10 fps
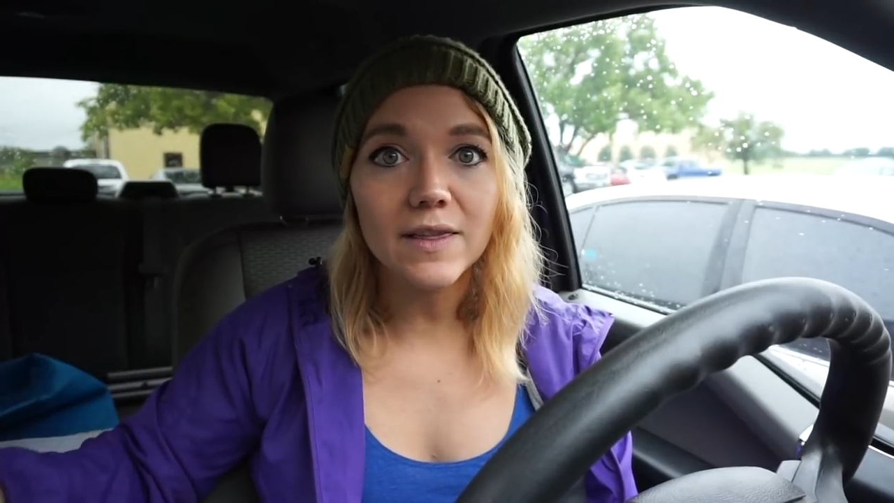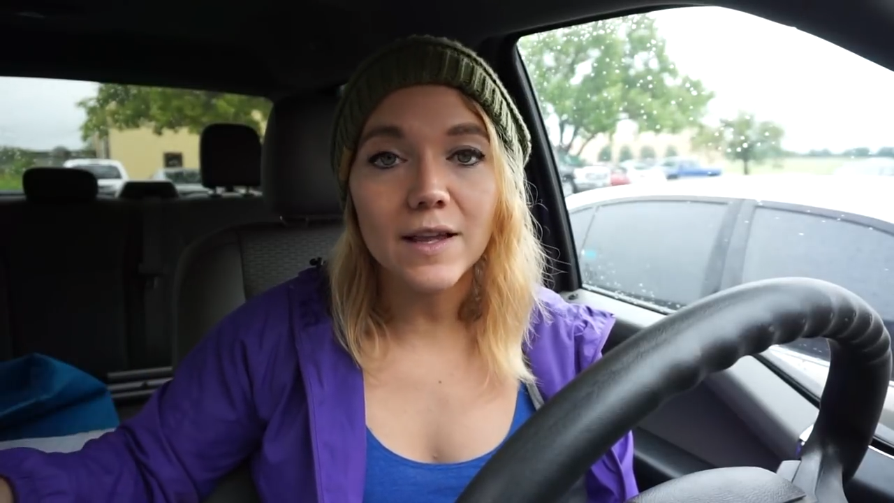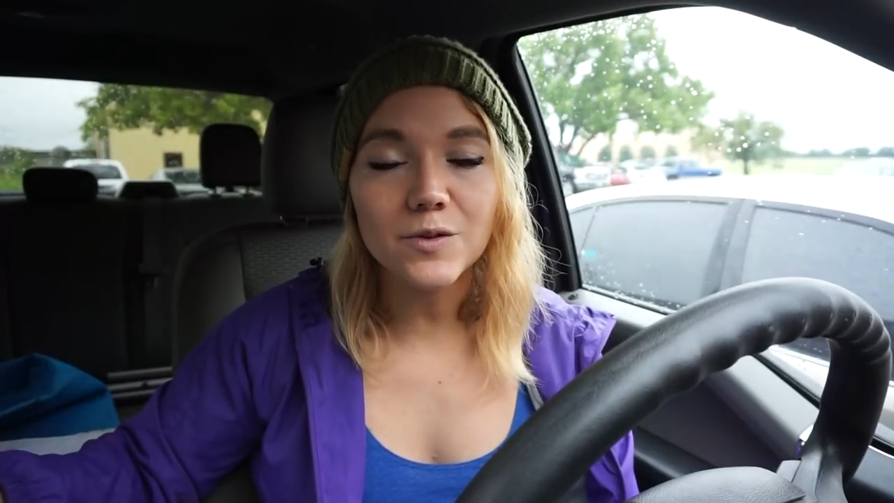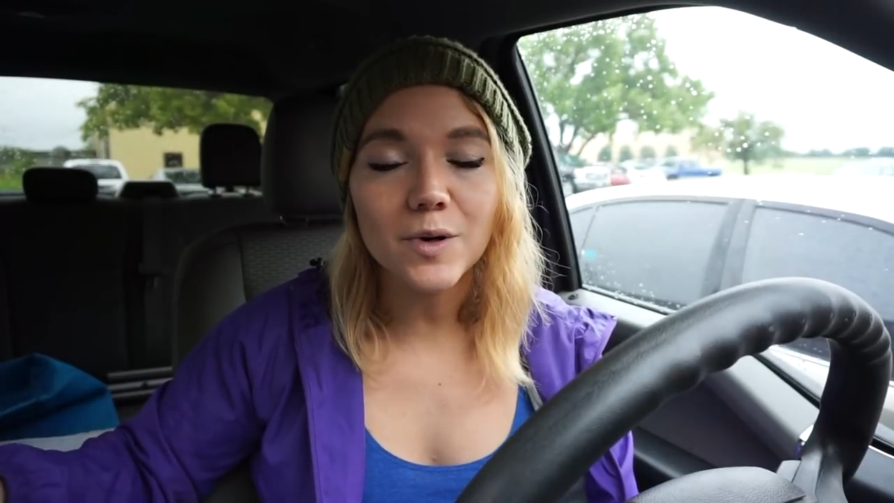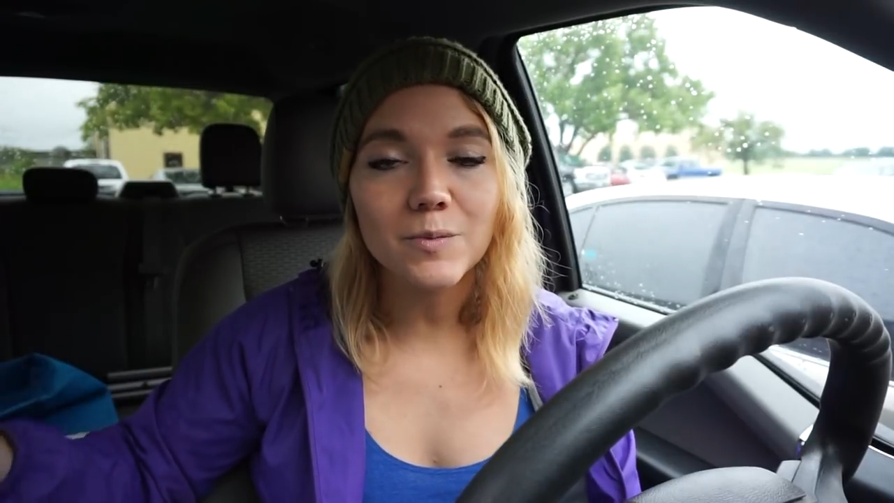And
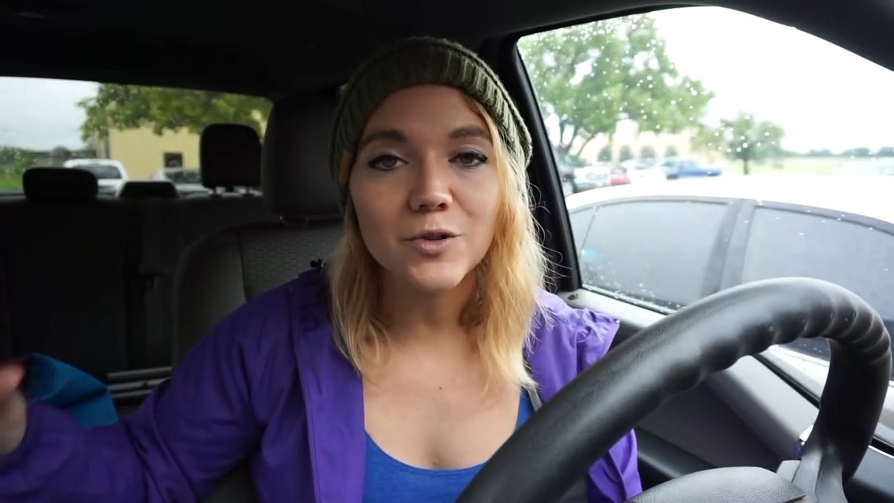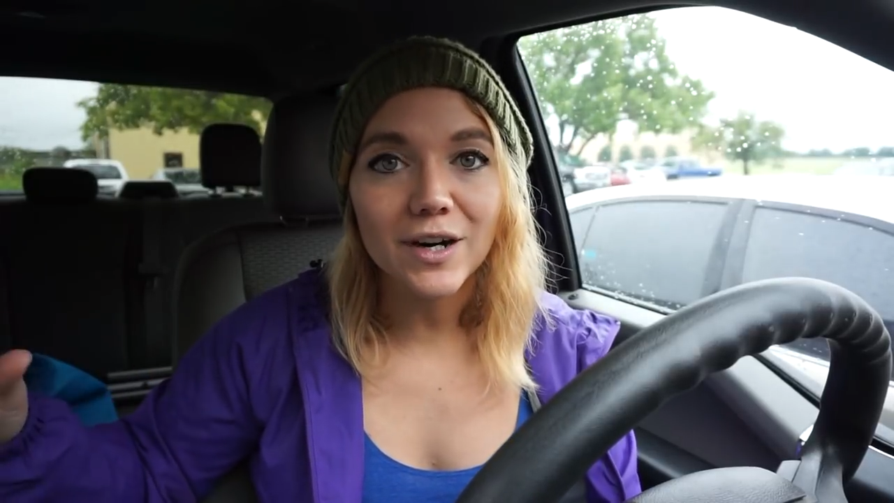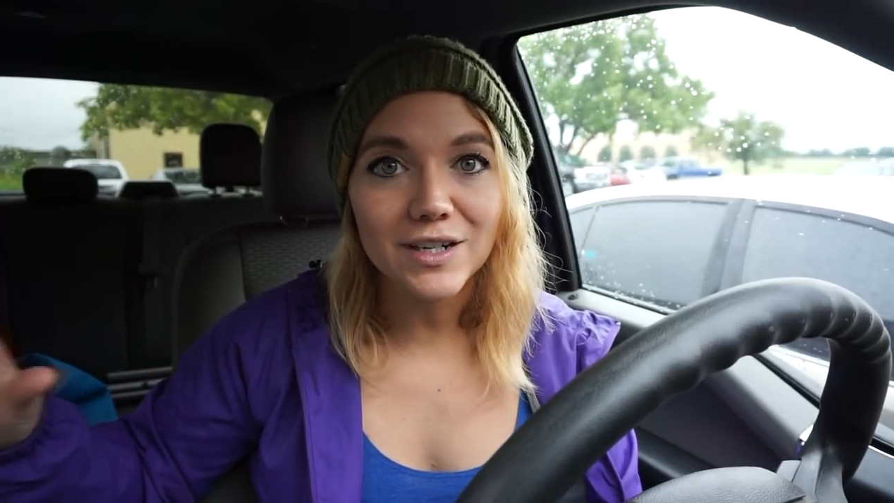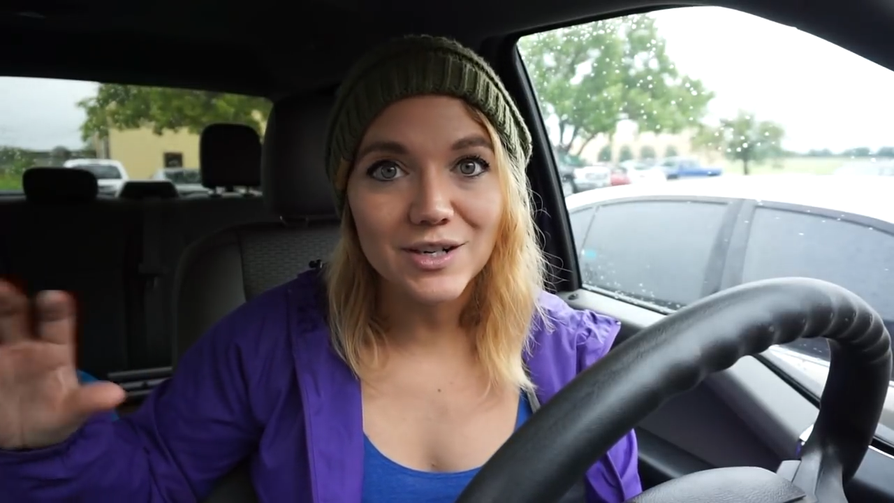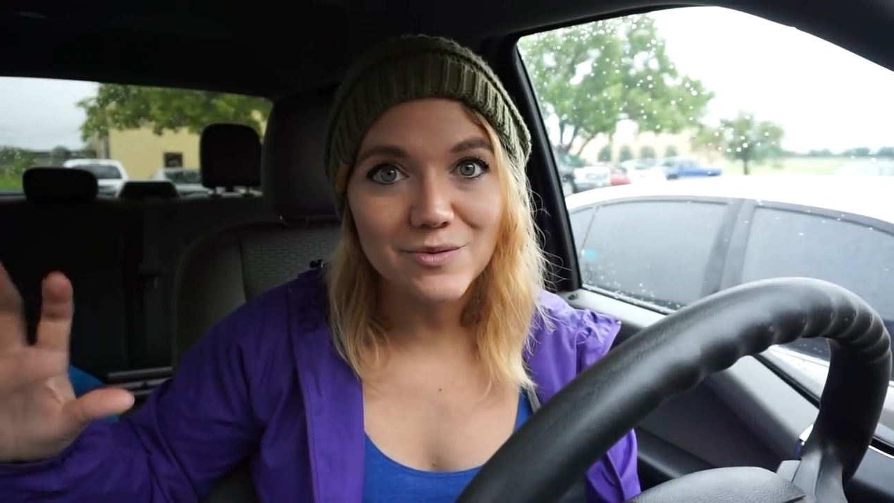that's what I'm
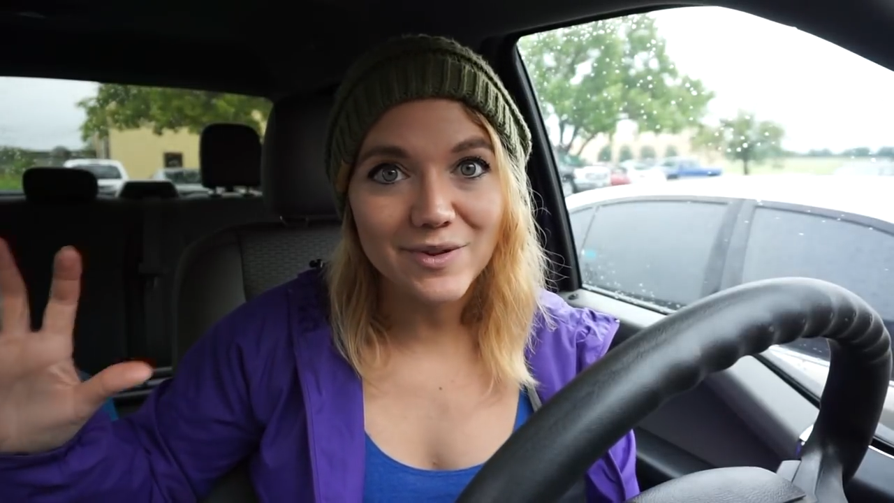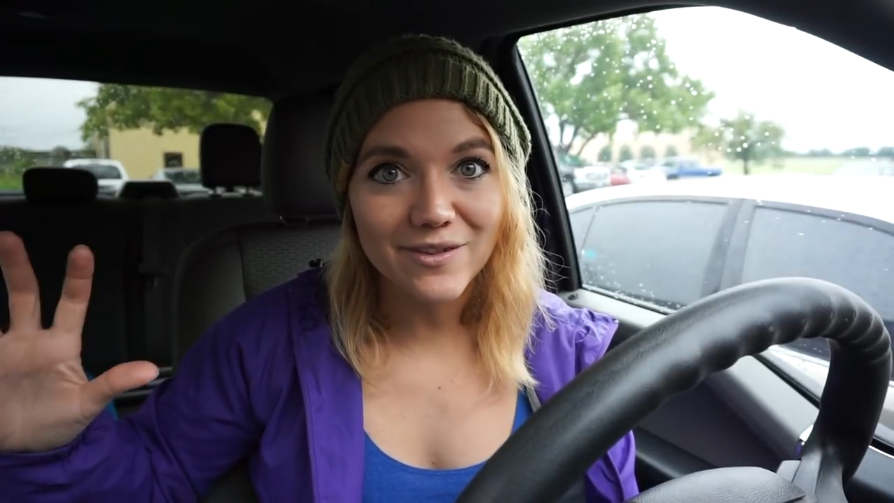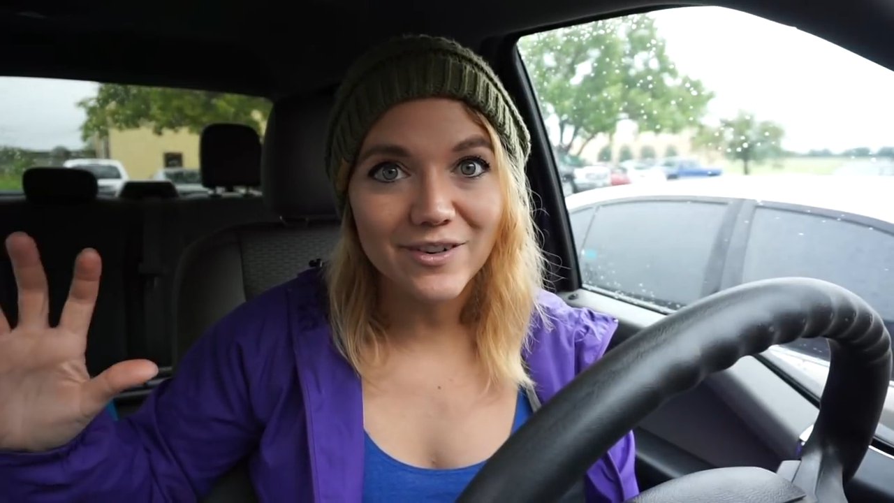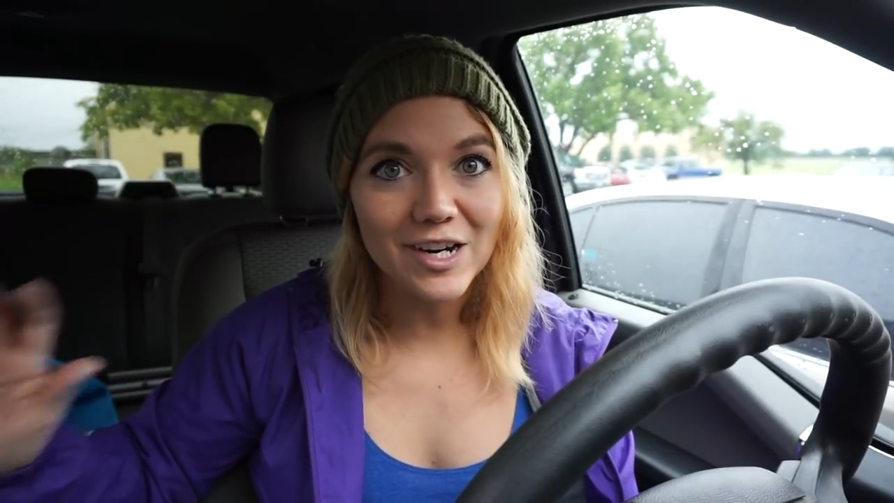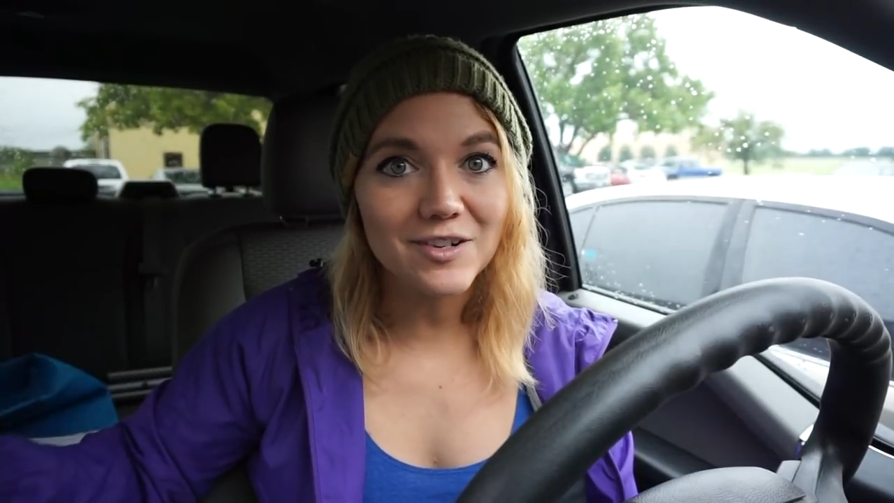trying to do with
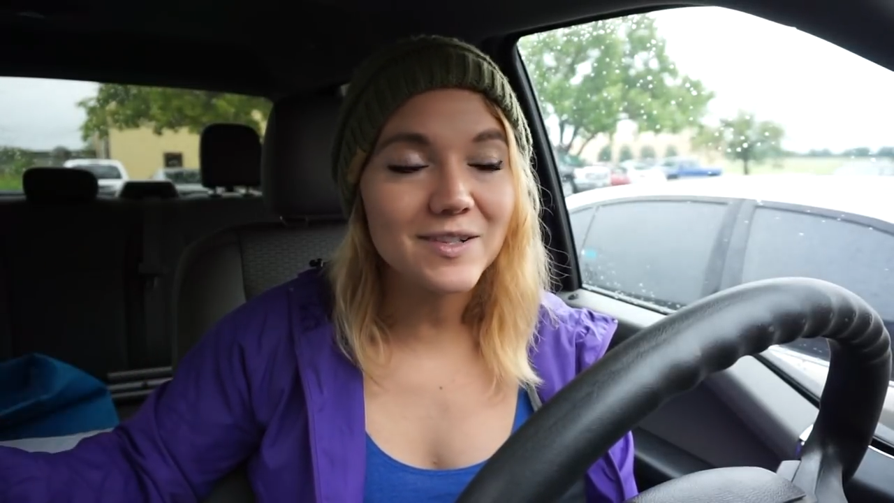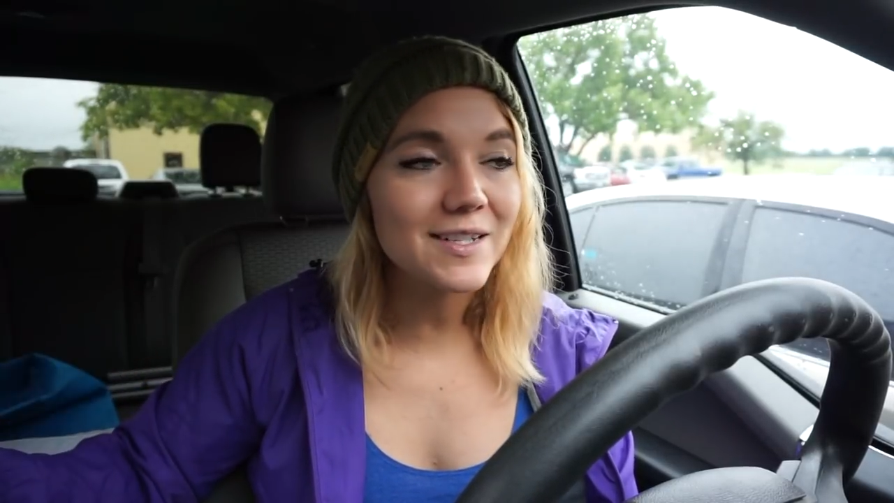the videos.